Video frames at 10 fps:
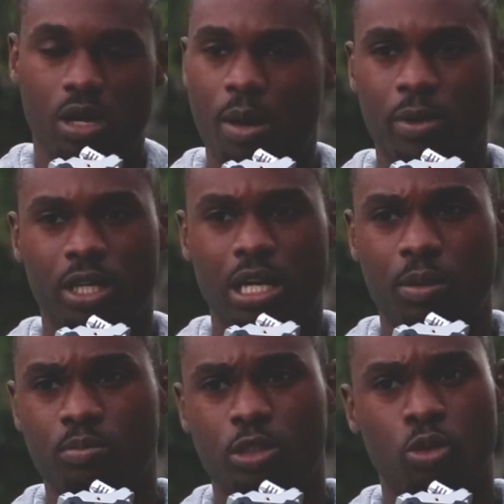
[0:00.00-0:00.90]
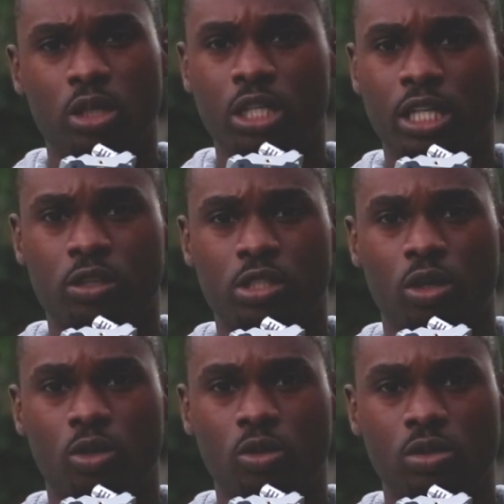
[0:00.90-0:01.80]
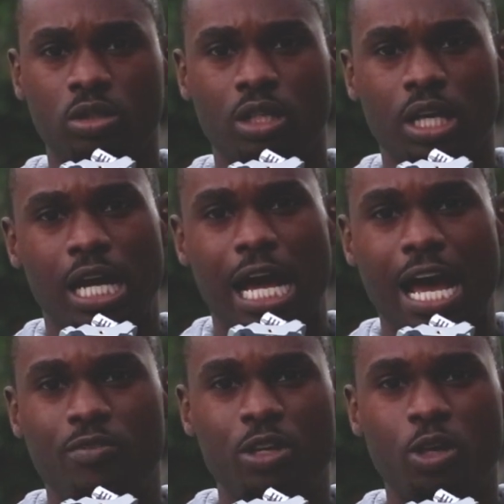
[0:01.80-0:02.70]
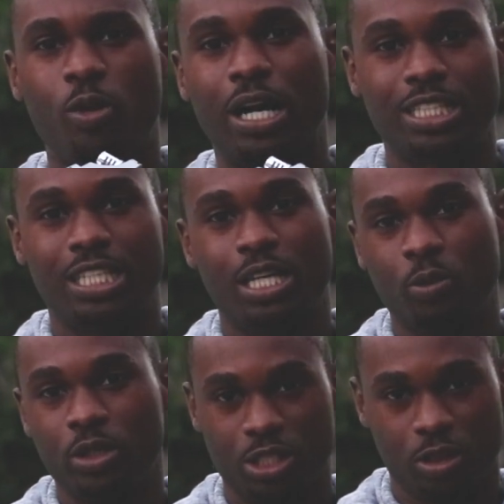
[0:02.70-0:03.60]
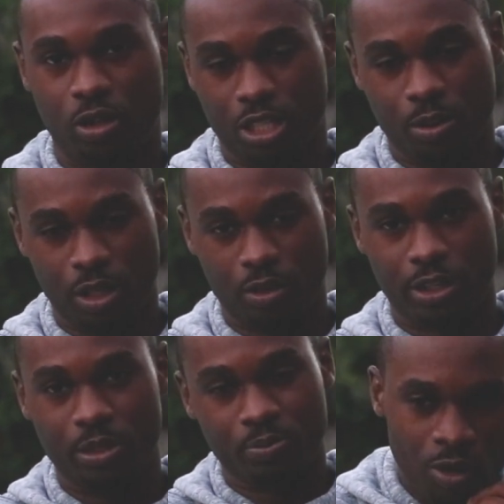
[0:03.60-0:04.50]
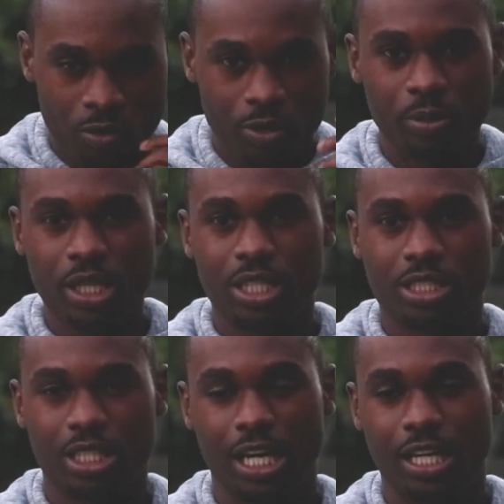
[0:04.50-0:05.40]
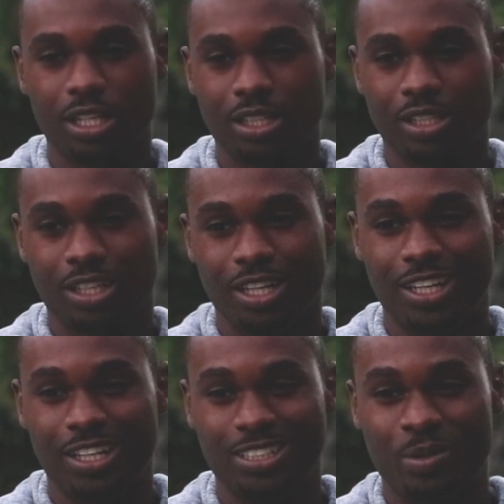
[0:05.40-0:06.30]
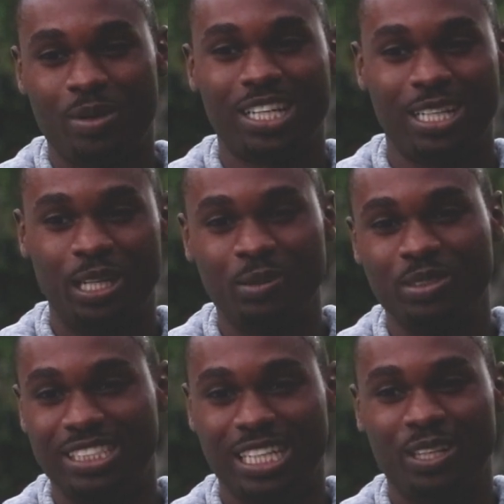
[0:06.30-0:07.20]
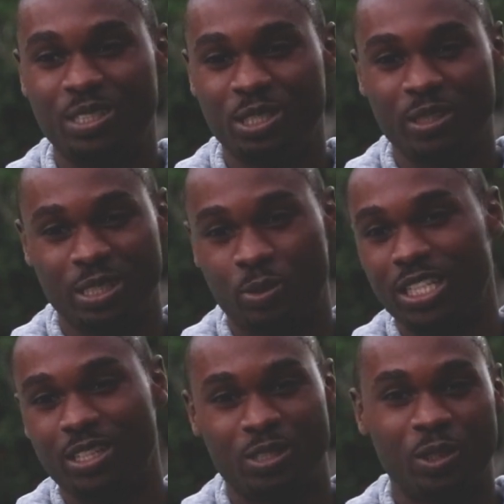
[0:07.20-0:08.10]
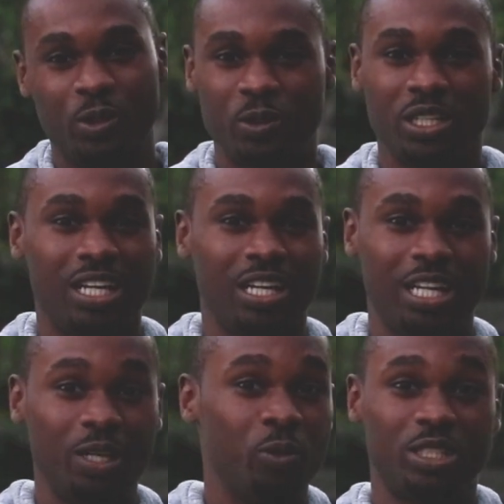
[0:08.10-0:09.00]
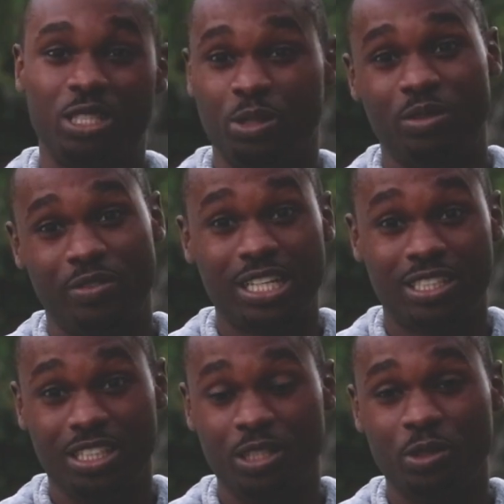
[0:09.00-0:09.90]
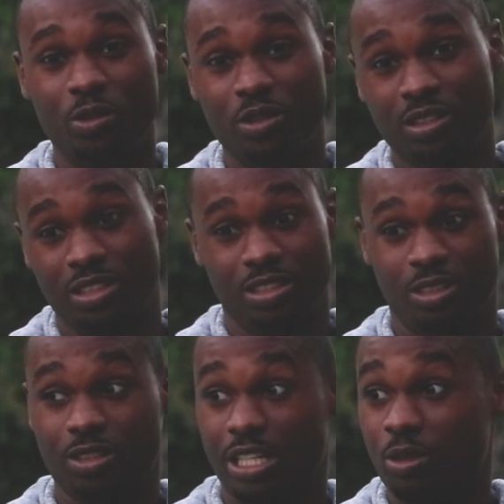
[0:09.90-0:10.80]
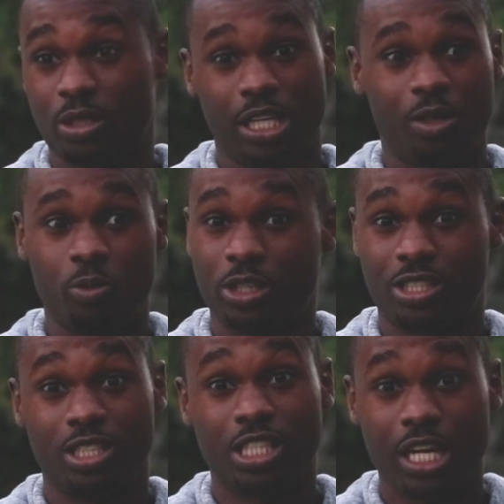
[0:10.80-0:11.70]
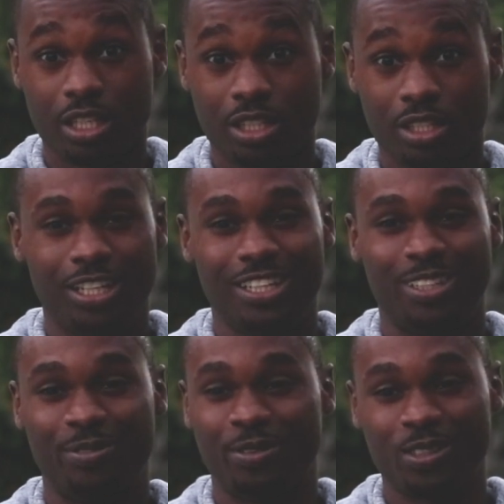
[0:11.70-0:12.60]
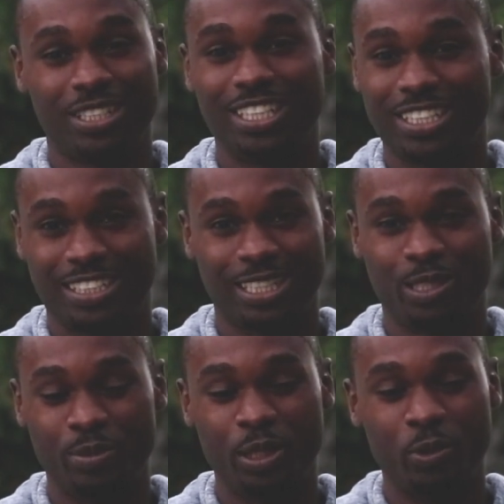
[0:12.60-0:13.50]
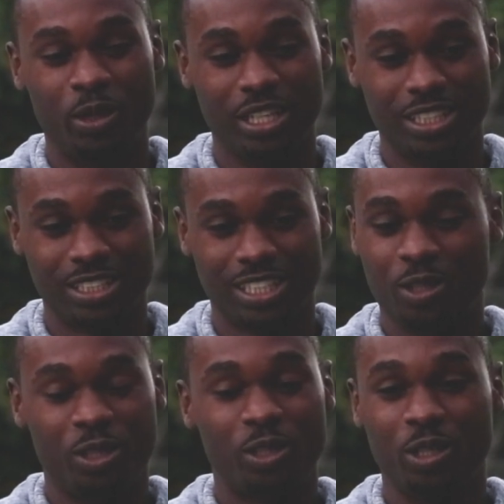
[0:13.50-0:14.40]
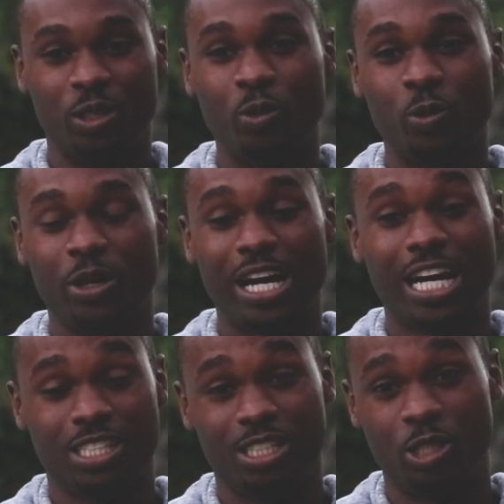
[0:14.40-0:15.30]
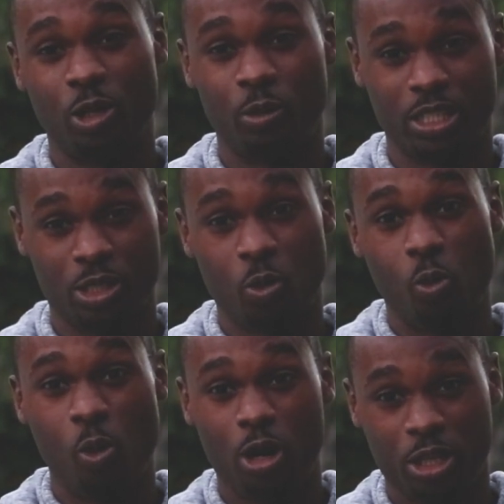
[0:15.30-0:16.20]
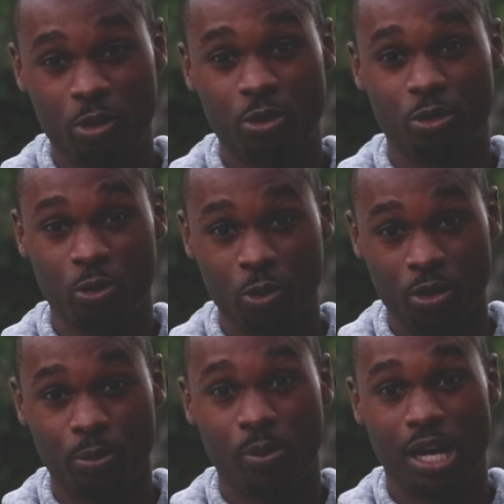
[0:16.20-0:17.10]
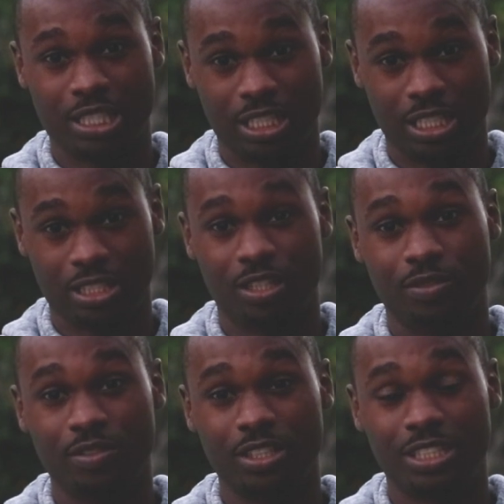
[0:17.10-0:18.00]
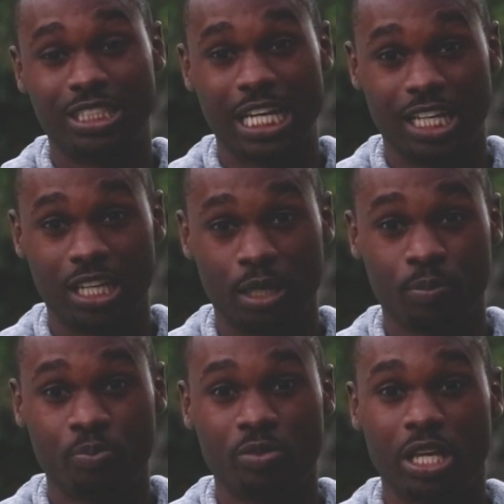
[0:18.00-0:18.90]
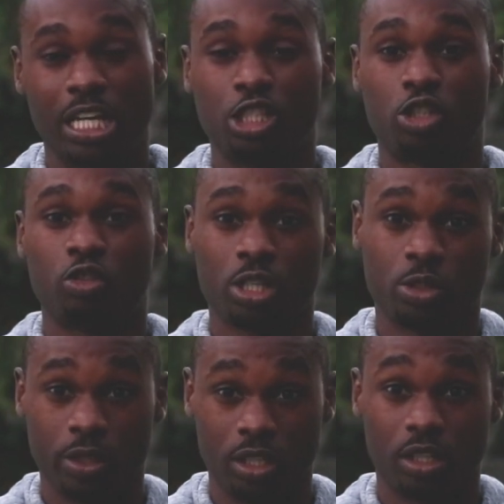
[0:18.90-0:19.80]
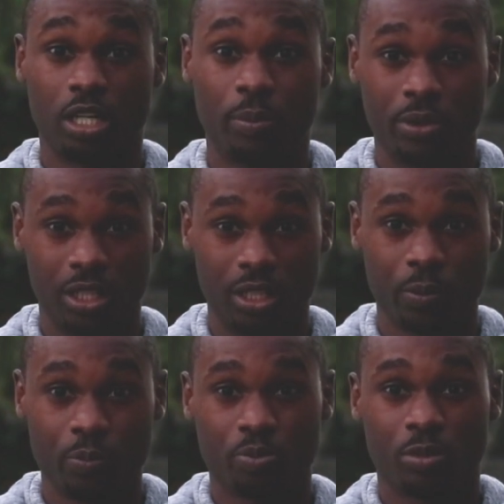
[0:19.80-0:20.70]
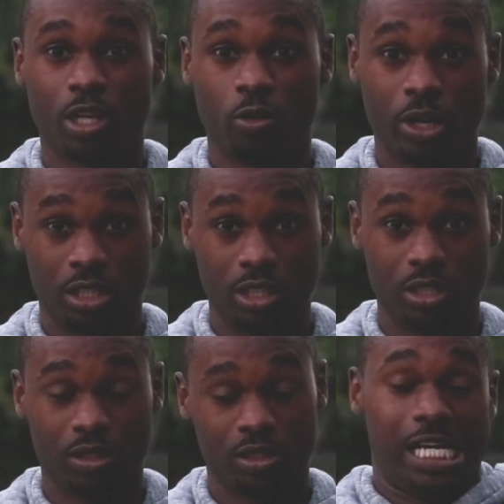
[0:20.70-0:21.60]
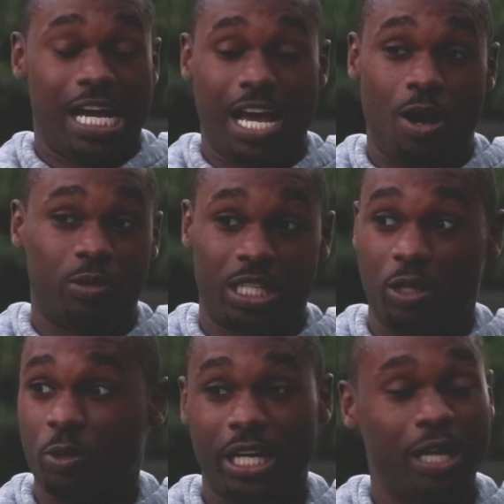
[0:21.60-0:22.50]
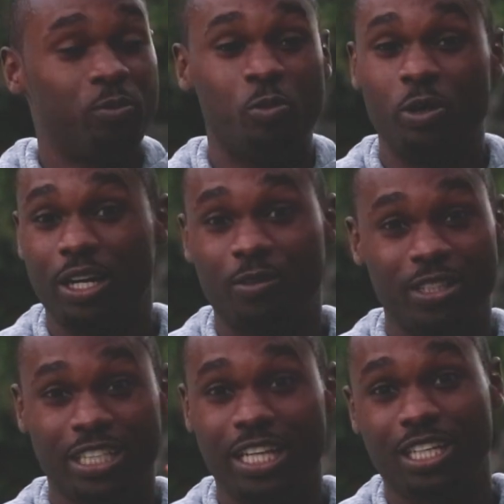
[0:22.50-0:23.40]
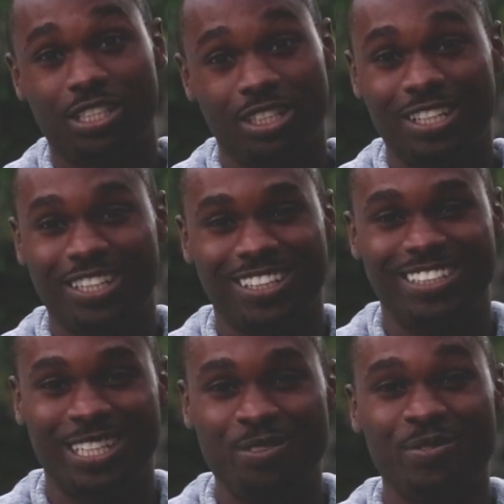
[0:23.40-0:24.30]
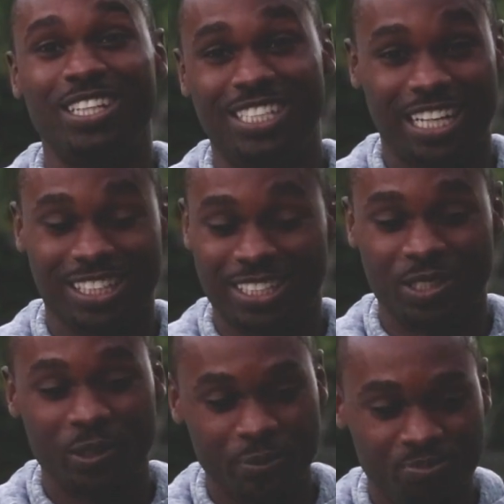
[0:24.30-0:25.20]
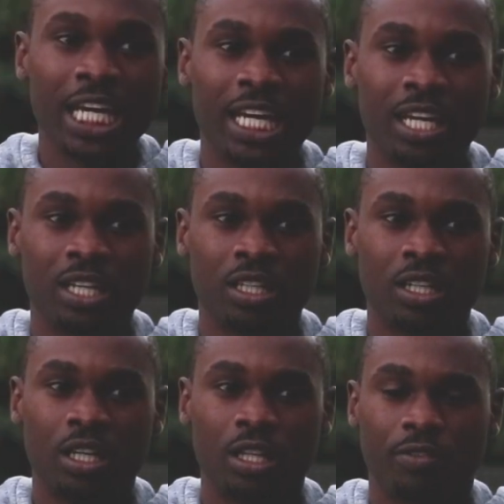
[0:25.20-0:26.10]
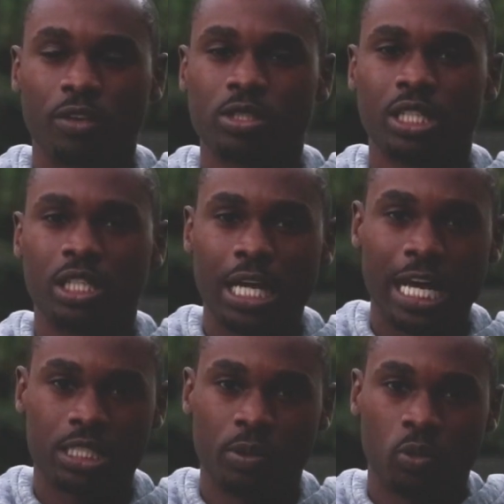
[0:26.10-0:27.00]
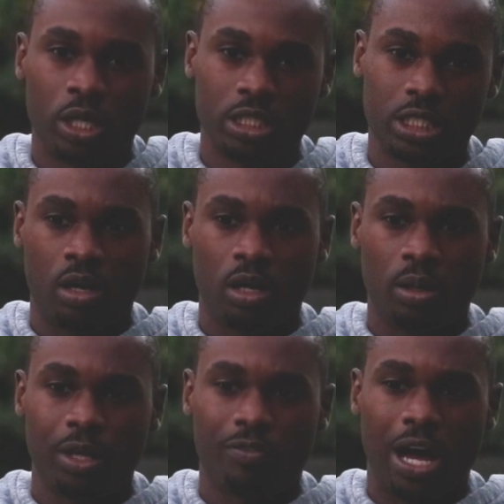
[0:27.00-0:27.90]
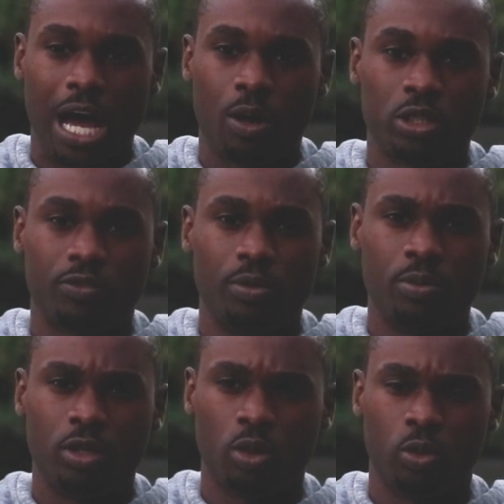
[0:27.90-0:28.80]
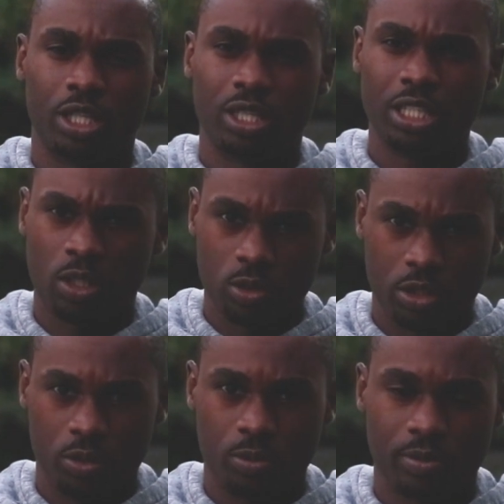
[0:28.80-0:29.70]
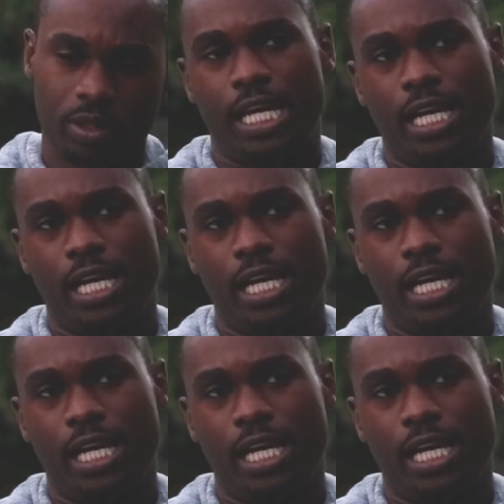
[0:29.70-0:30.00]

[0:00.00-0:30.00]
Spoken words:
I'm 20 years old. I have no idea what he's talking about, right? So for me, it's like somebody comes and tells you at 20 years old, he wants to invest in you. You're like, okay, where's the check? The first thing he said to me was, no. We're actually going to walk you through the process of setting up and structuring your company correctly. I was like, okay, whatever it takes to get me the check, let's do it. And the first thing he asked me was if I was familiar with LegalZoom.